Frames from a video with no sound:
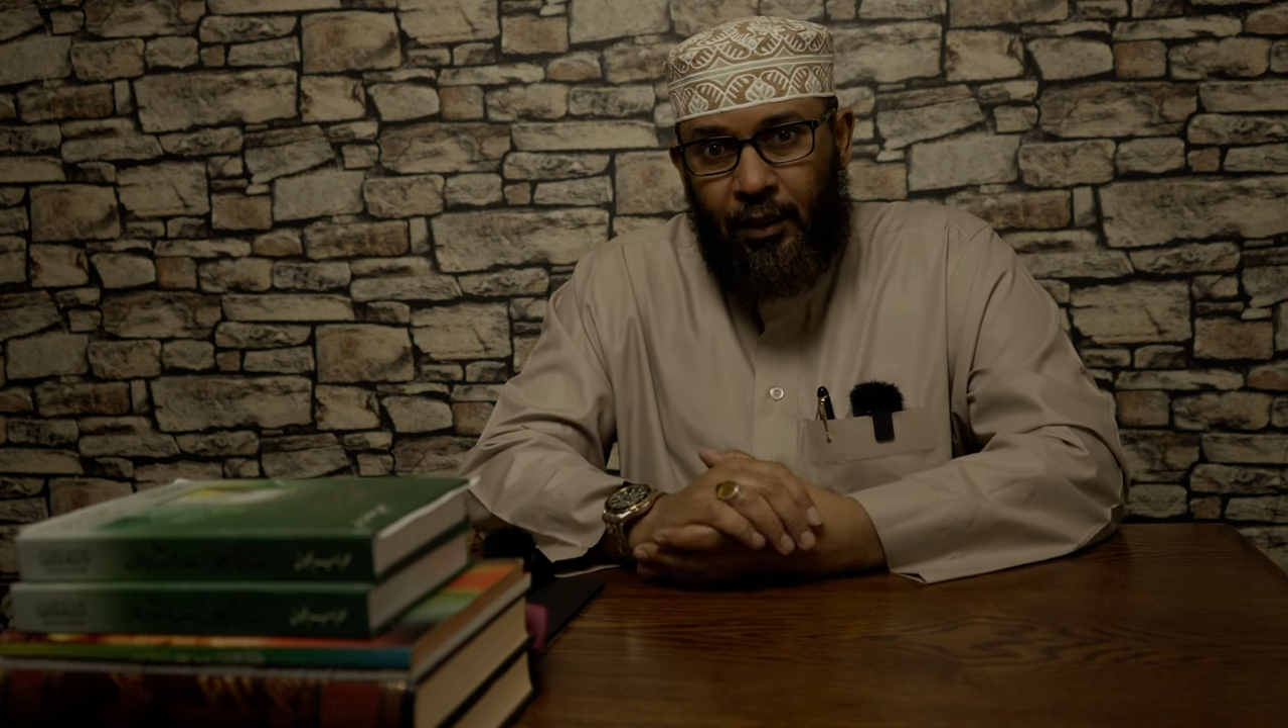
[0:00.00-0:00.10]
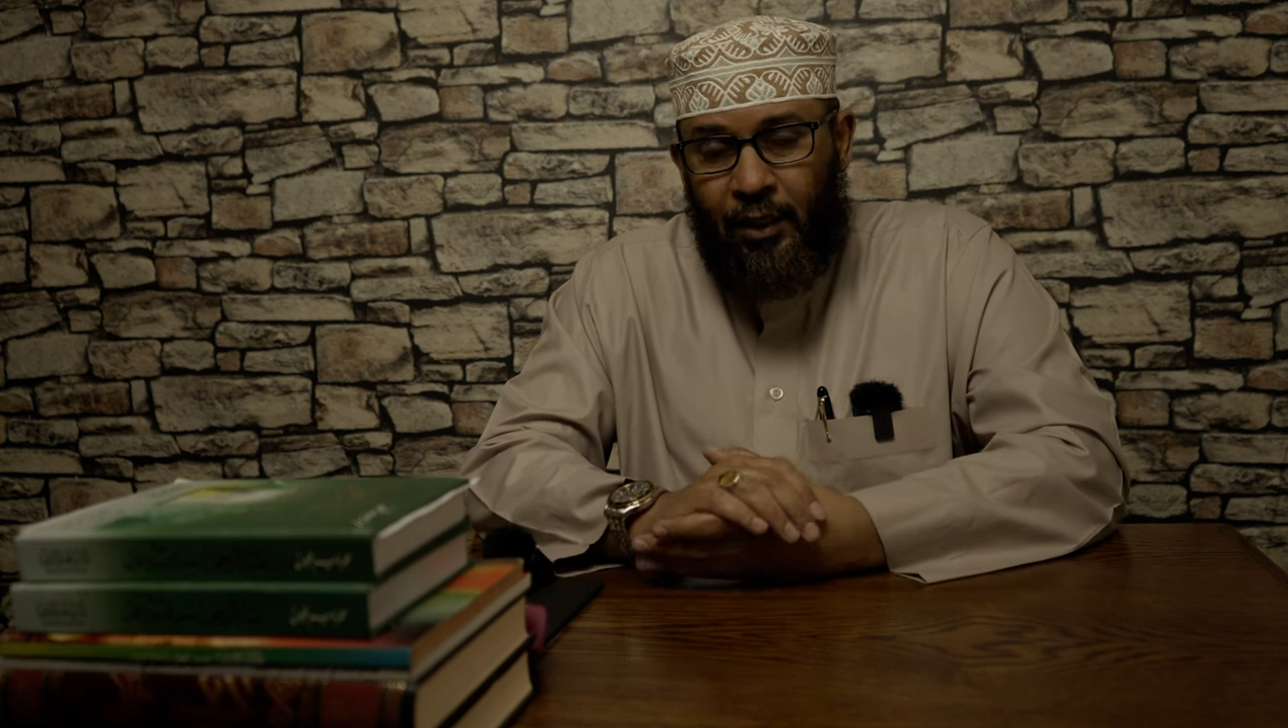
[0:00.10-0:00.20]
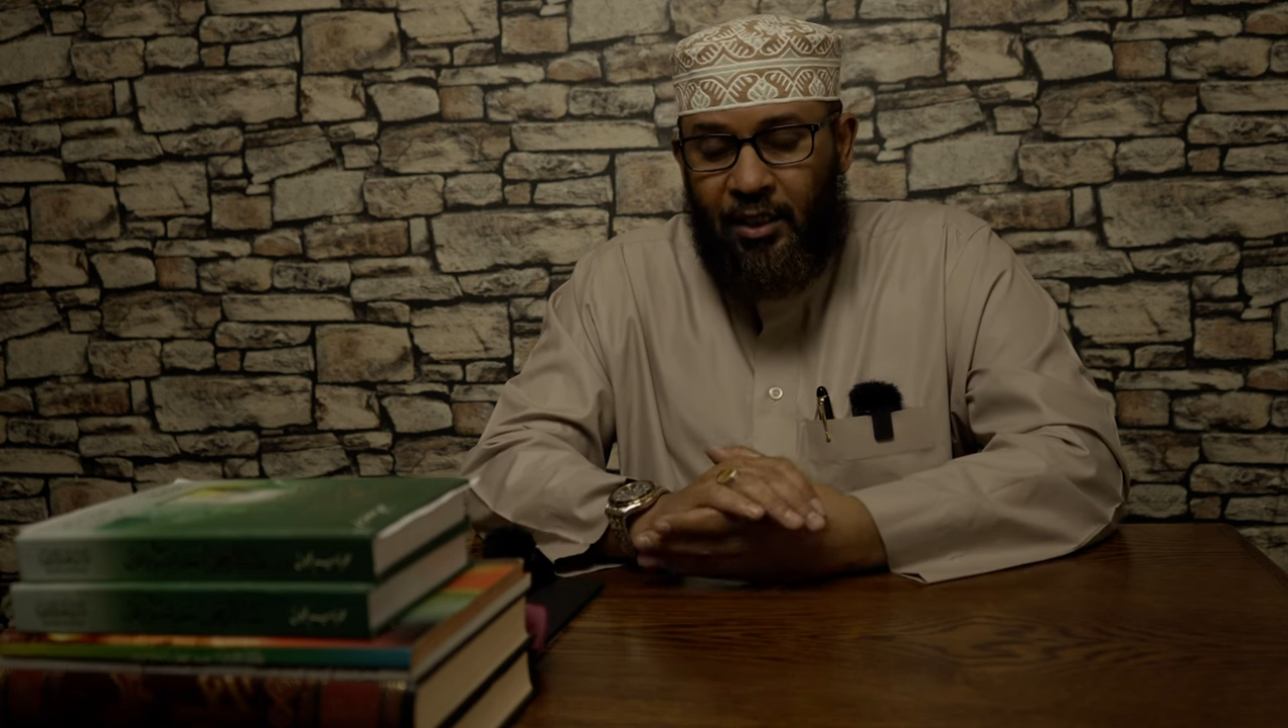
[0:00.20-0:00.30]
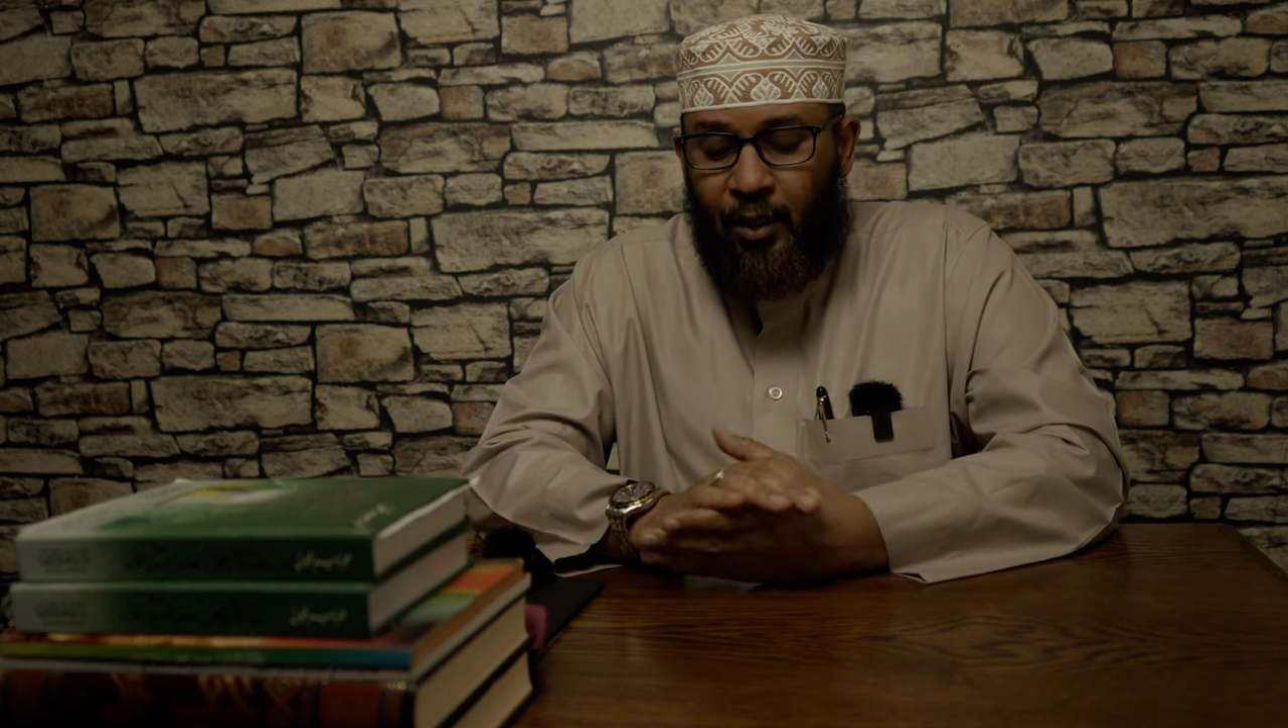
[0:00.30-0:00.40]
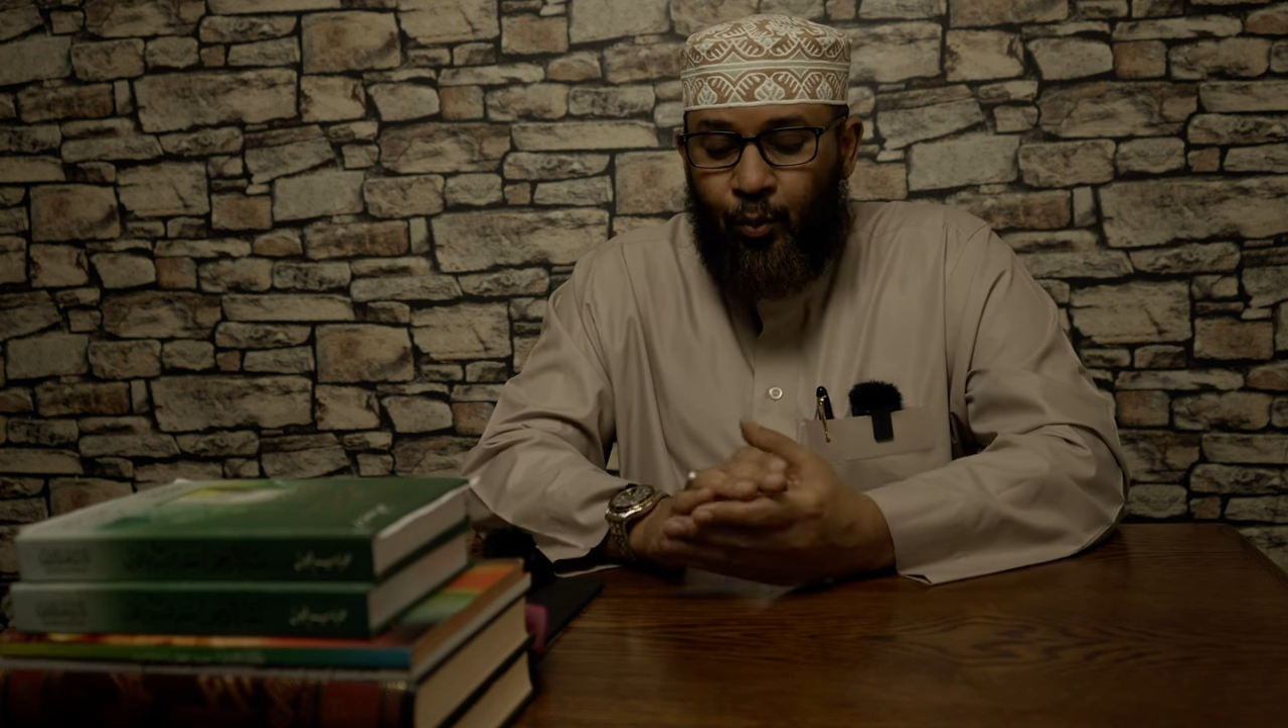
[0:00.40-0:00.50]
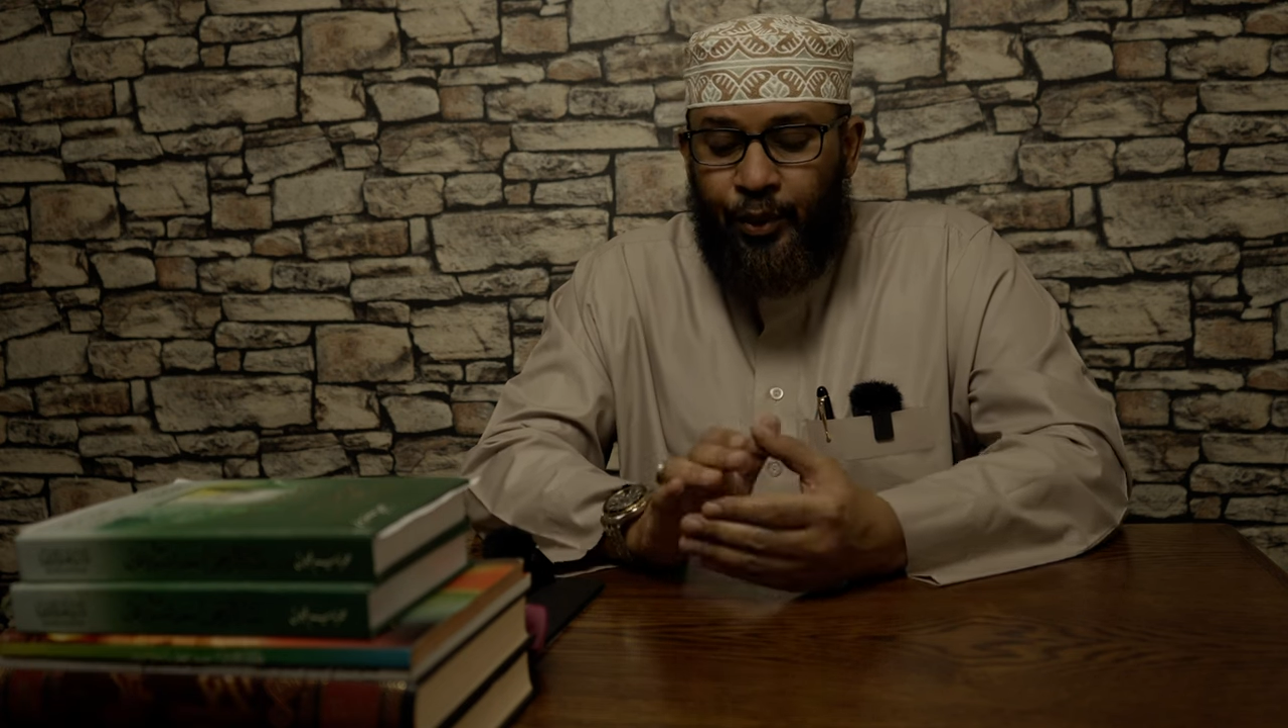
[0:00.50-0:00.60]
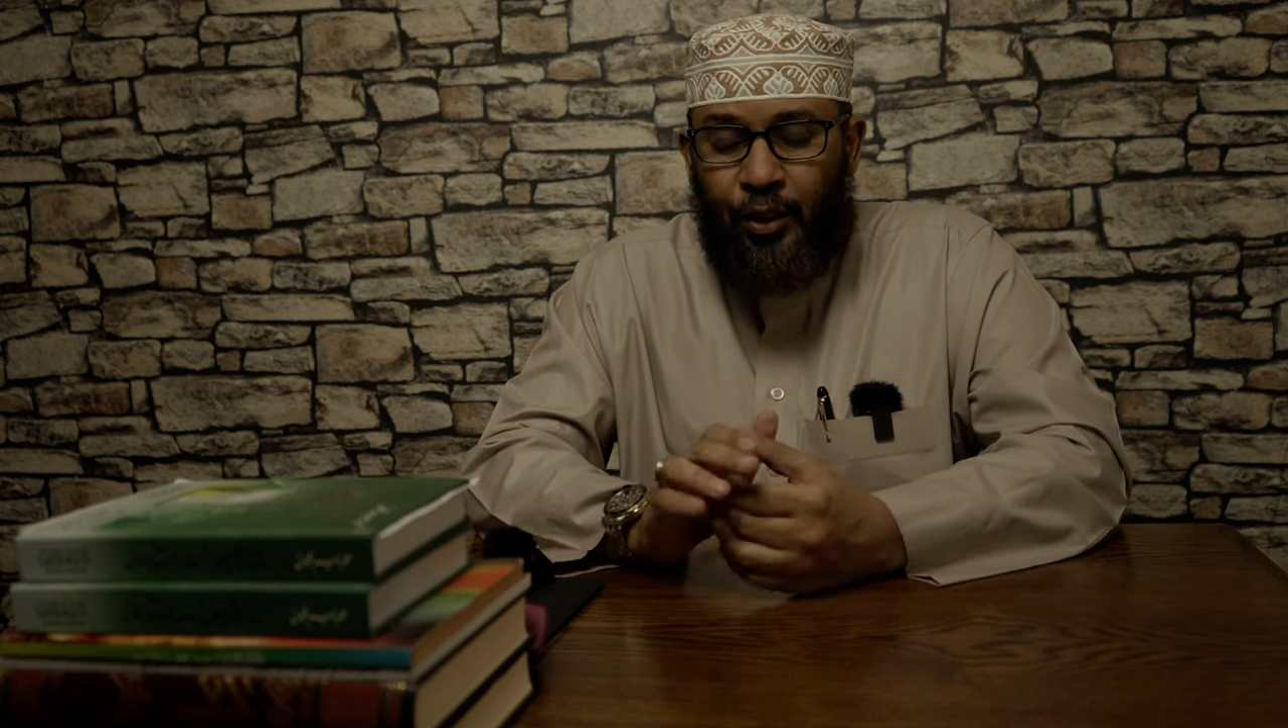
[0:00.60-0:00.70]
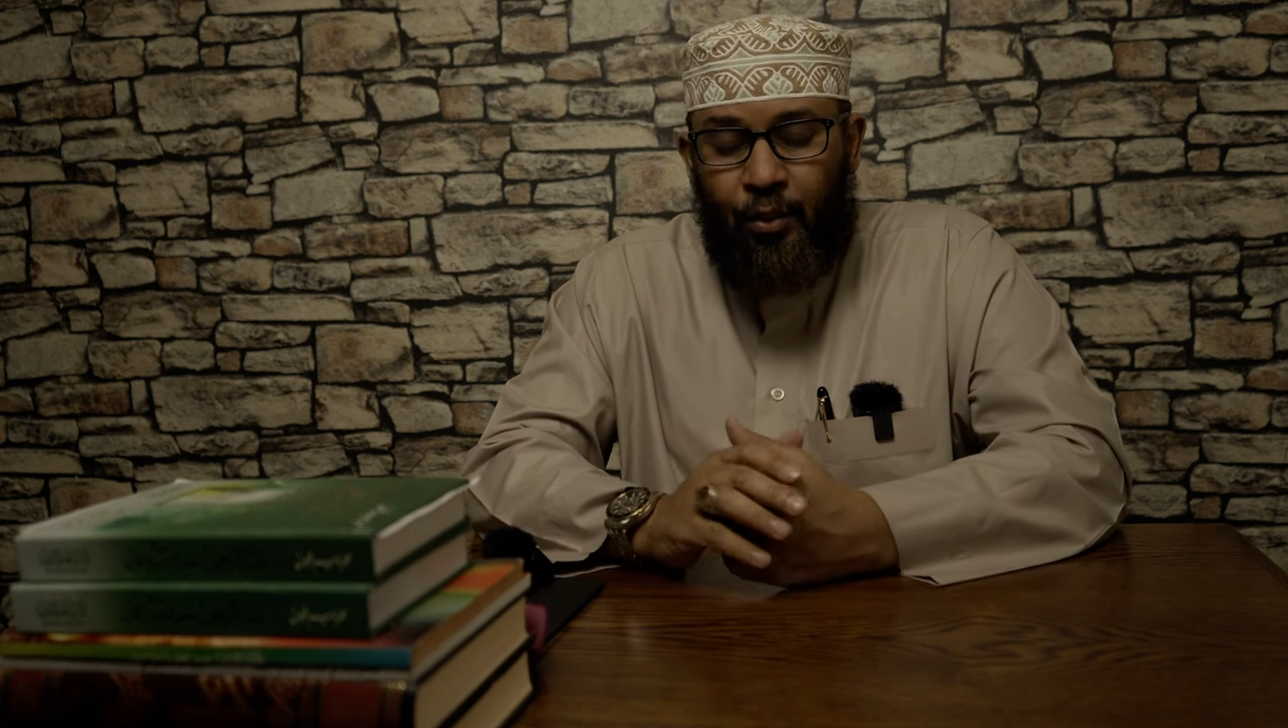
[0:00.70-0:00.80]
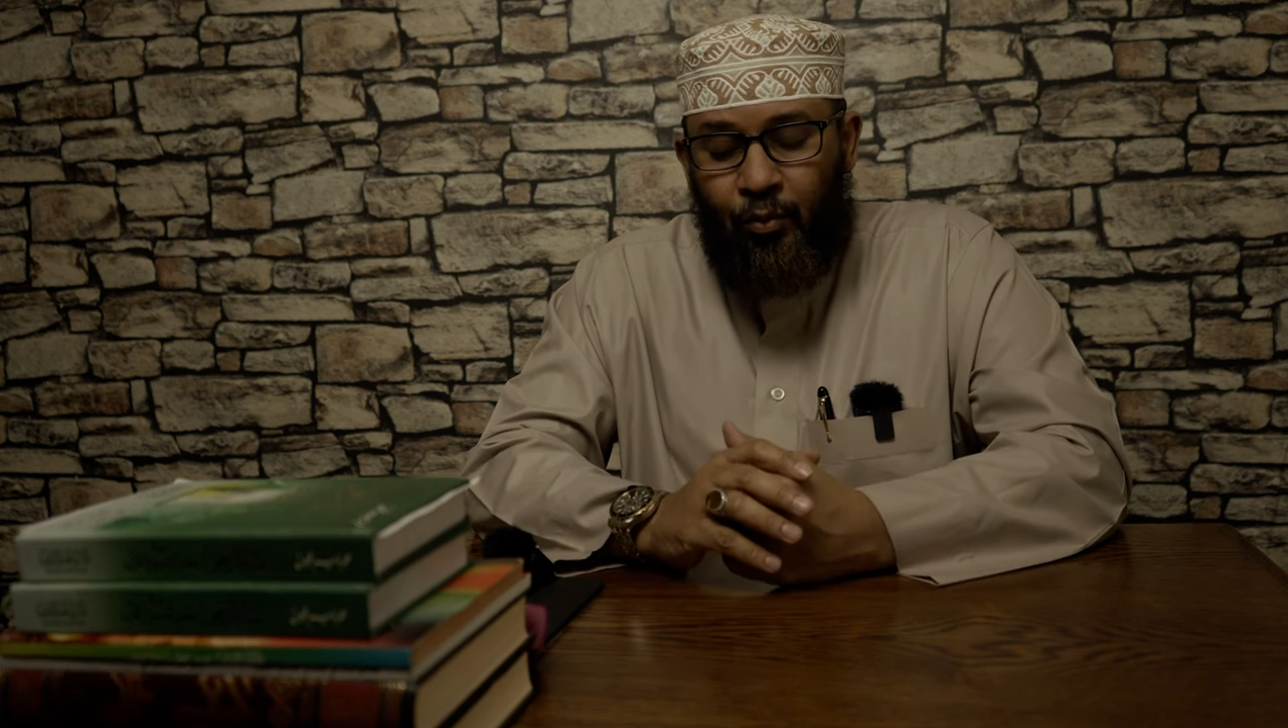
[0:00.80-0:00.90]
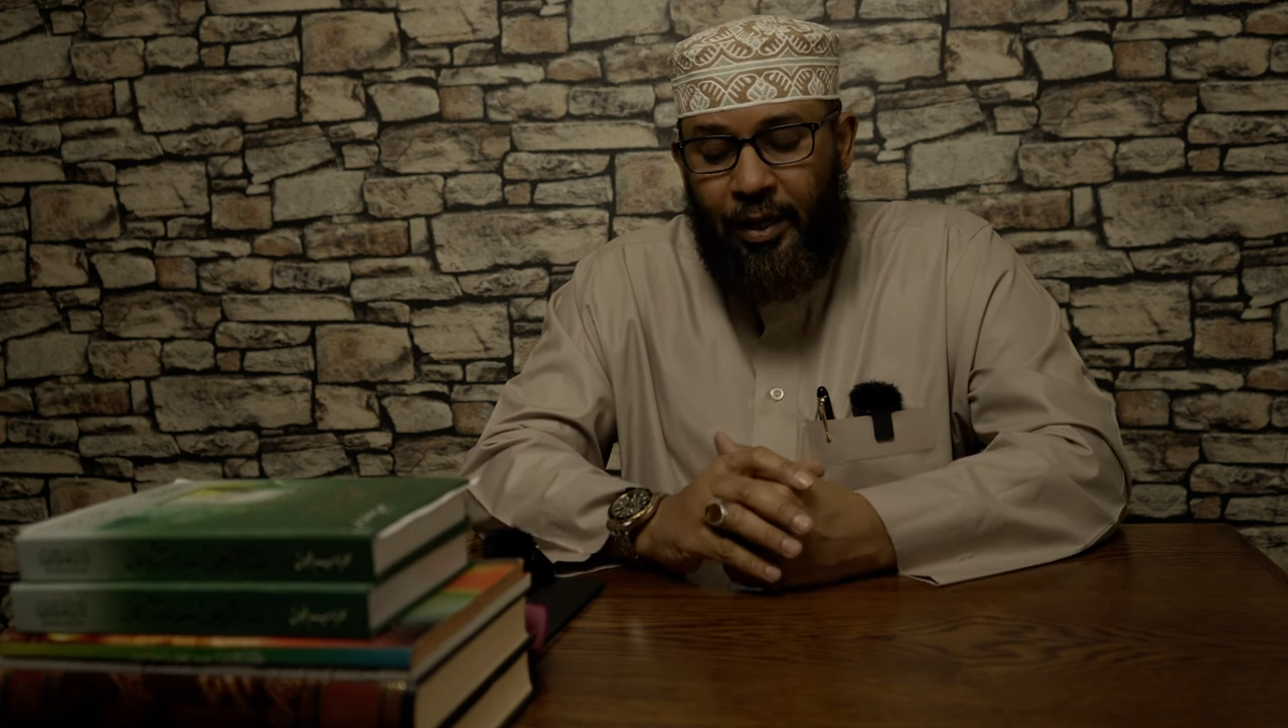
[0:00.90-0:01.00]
It's a question